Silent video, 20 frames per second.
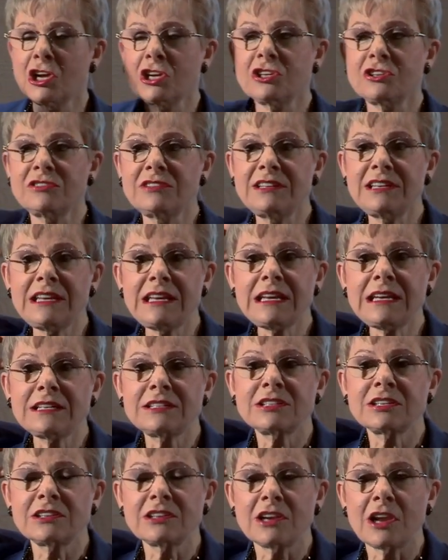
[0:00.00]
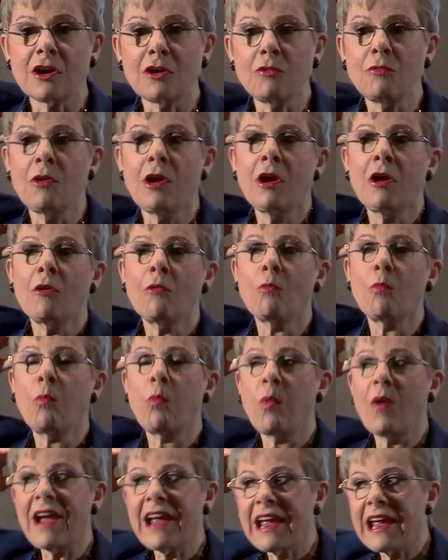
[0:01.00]
you need to know
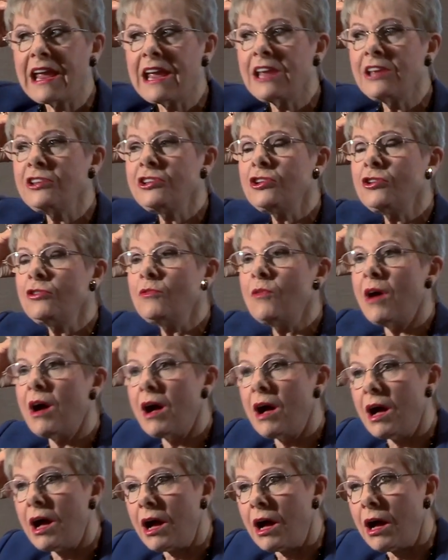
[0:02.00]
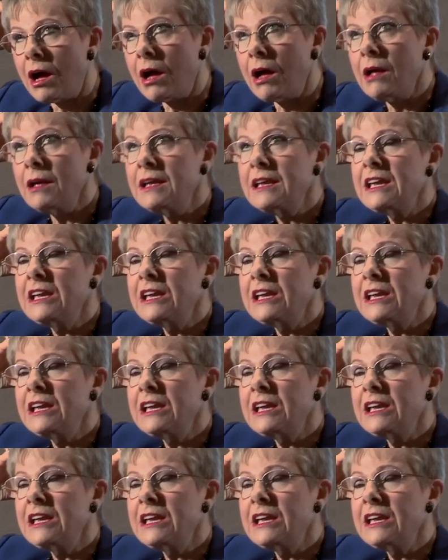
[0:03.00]
where you are